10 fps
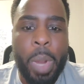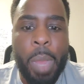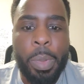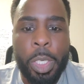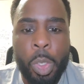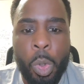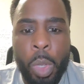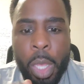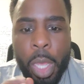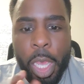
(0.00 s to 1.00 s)
when I was in school.
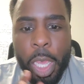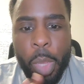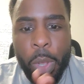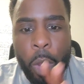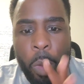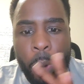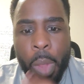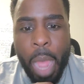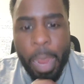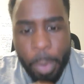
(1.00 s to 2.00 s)
You a goat, bro.
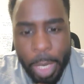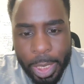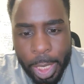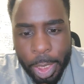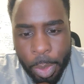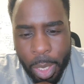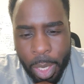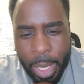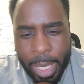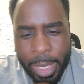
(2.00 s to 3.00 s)
I appreciate you.
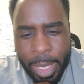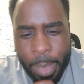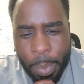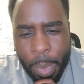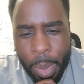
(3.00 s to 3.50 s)
Is it